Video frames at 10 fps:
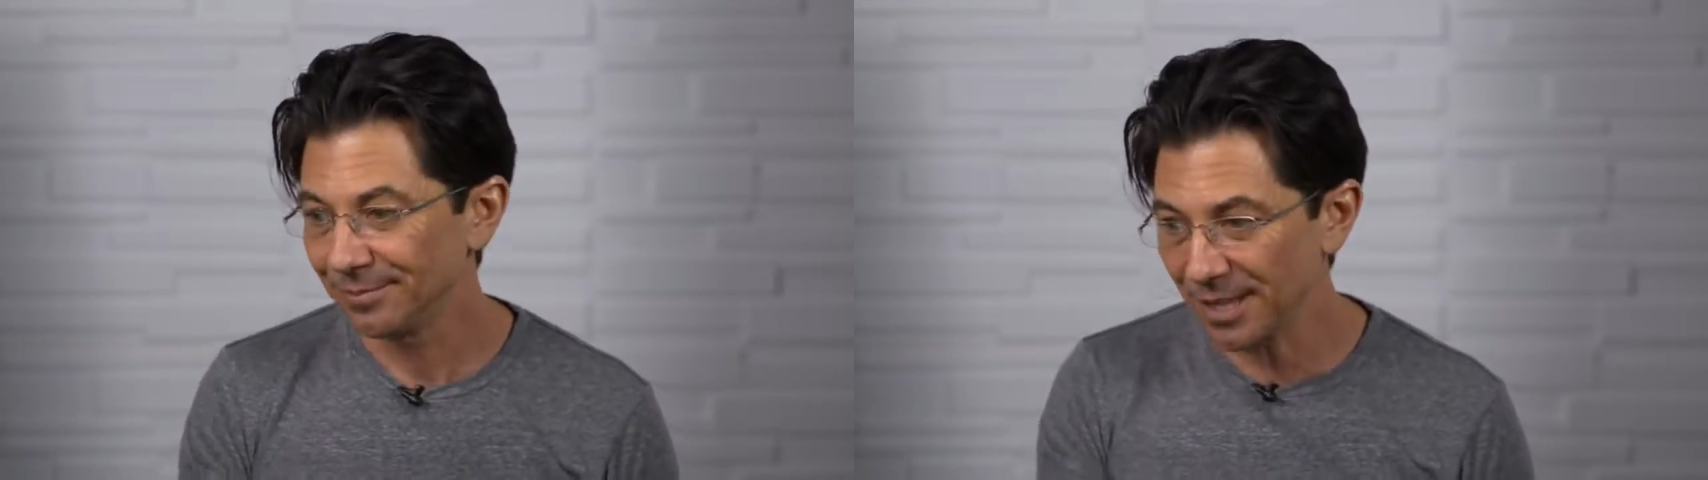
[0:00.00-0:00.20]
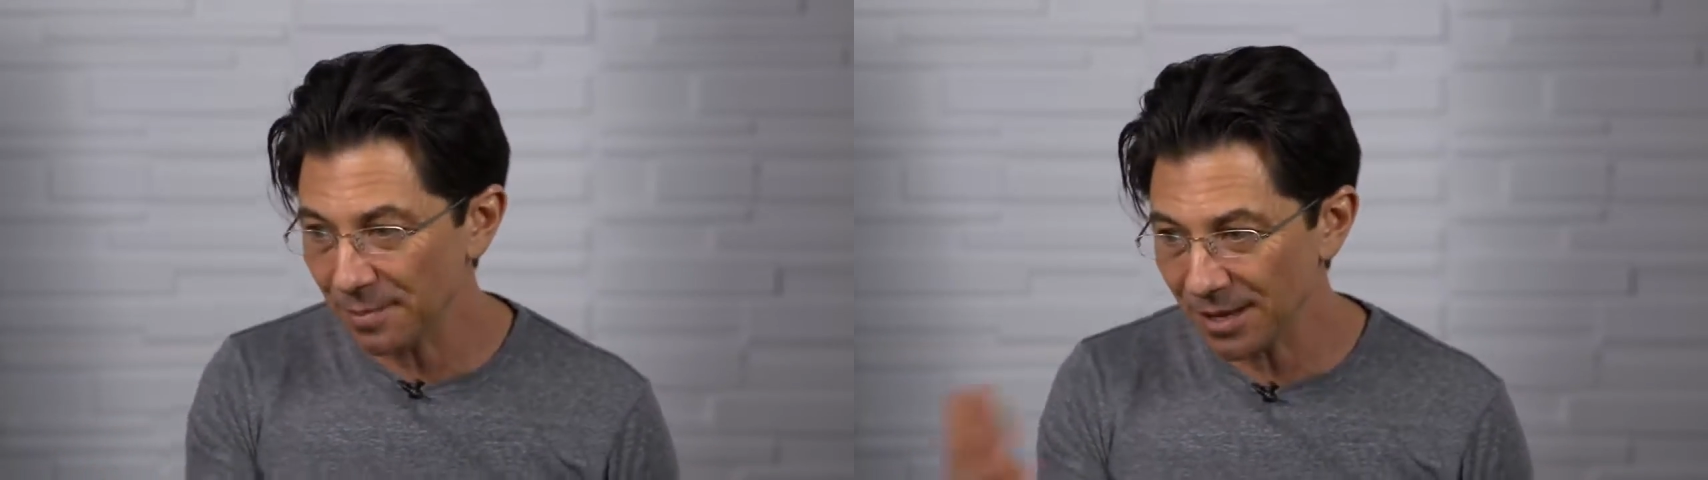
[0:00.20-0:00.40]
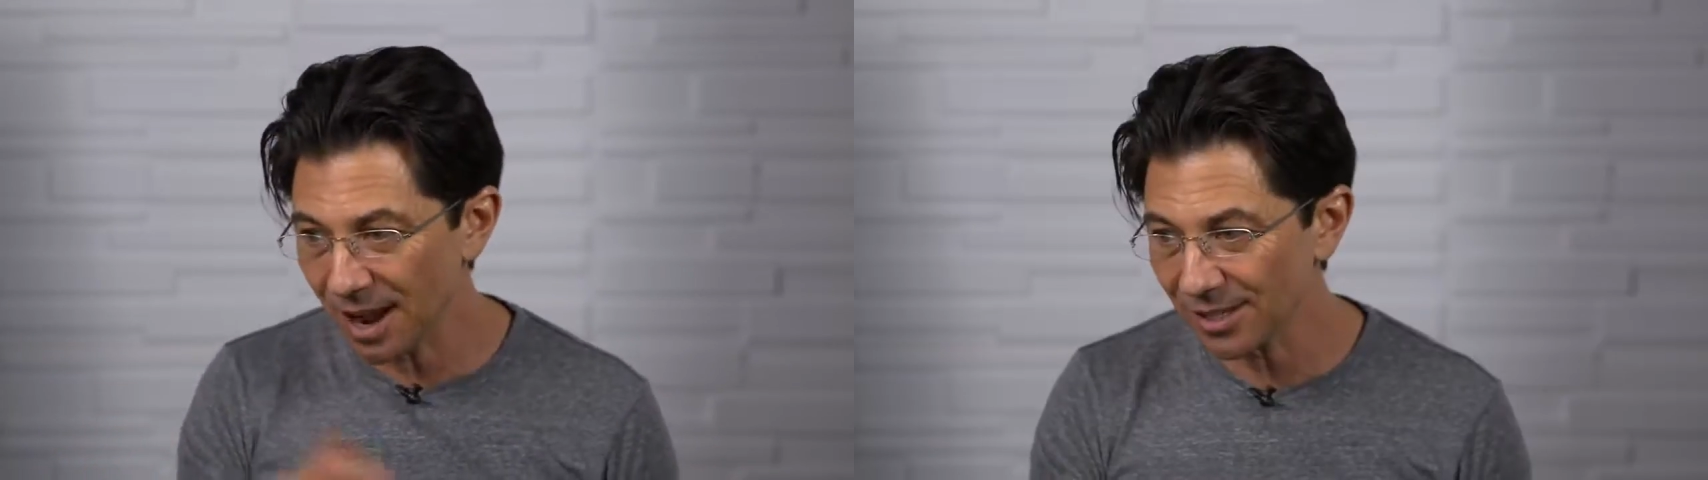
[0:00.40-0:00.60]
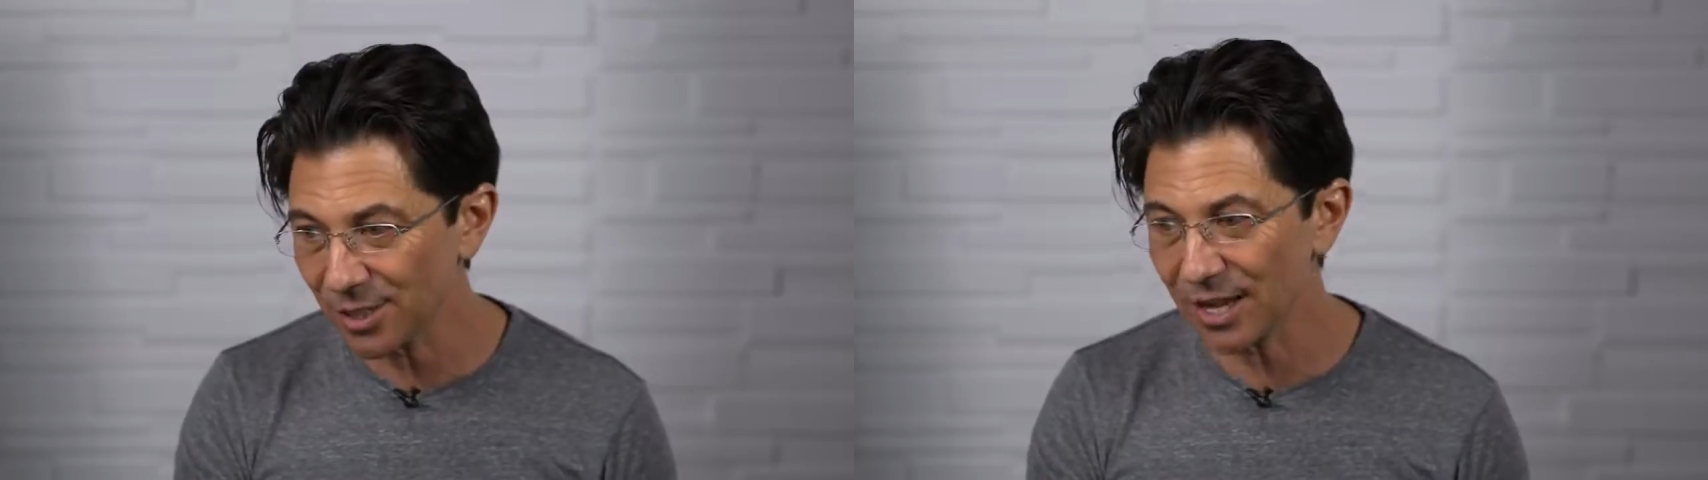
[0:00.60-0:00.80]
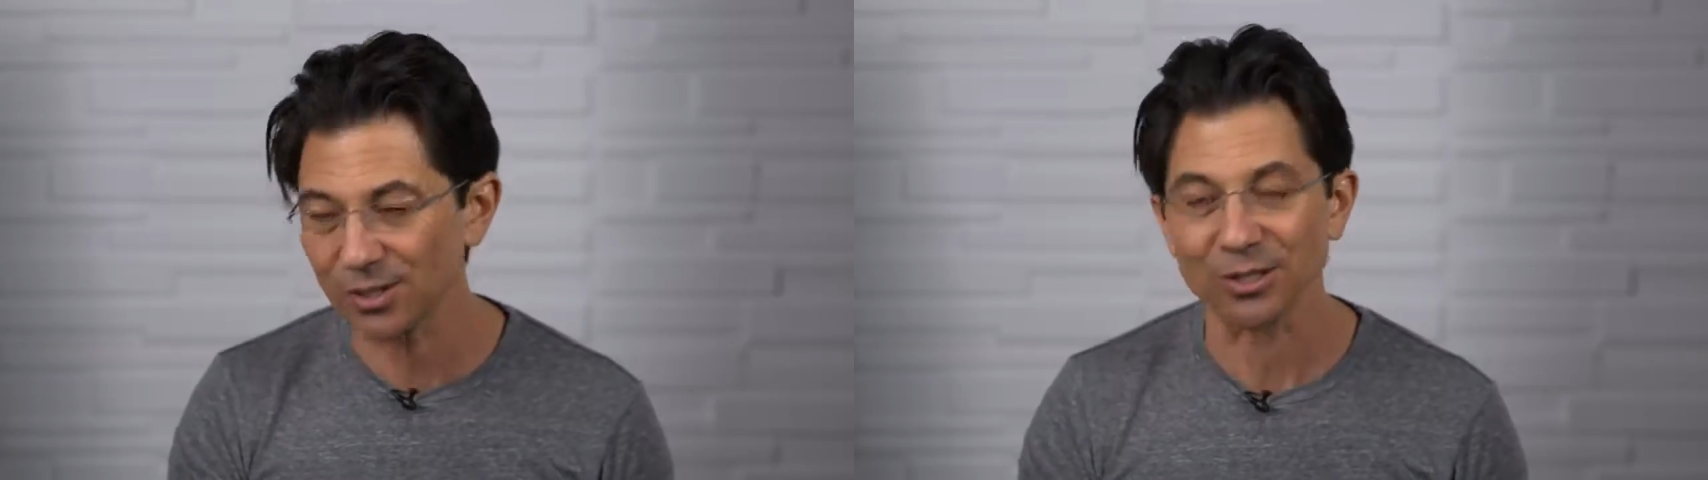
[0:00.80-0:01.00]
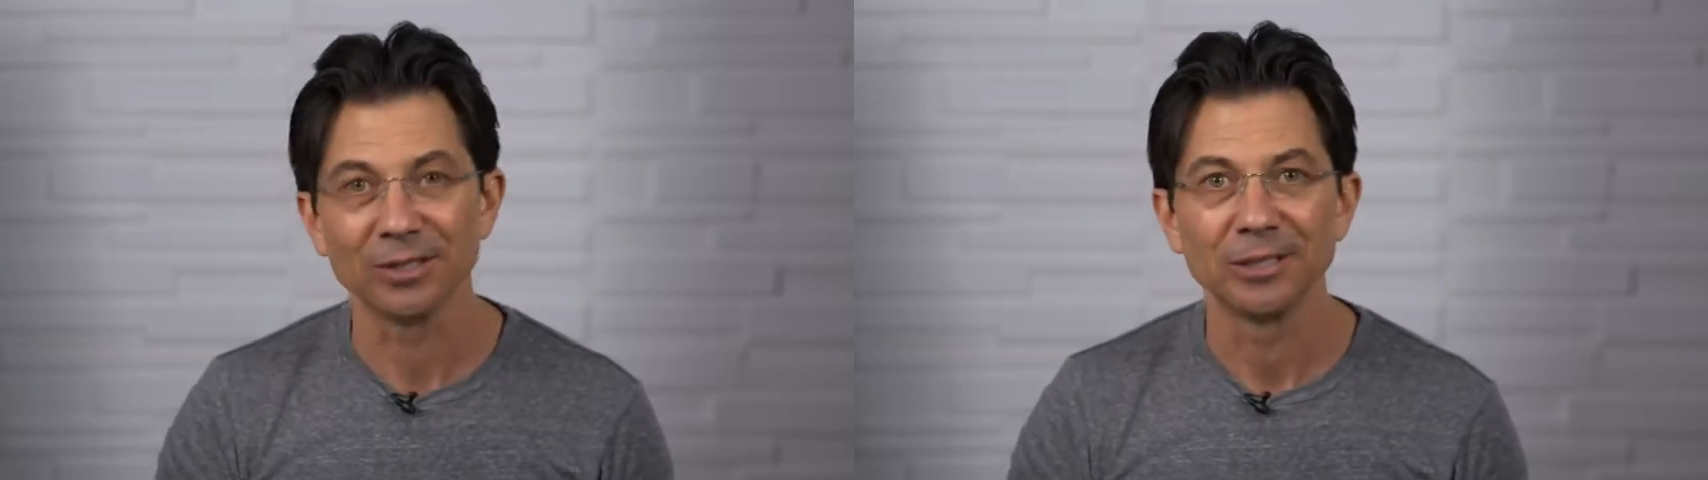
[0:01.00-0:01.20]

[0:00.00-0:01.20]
Give me an honest answer.